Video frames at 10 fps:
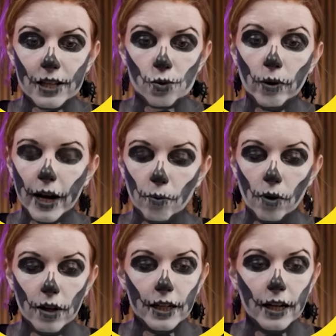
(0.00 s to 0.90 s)
That's what I
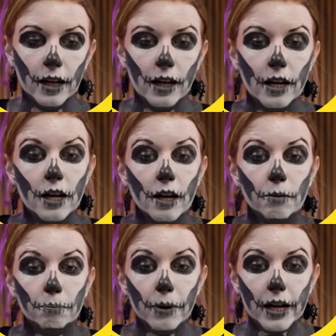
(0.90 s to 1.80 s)
want here.
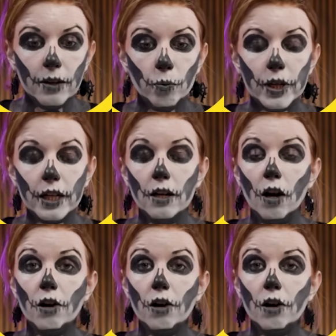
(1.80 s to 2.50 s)
But we can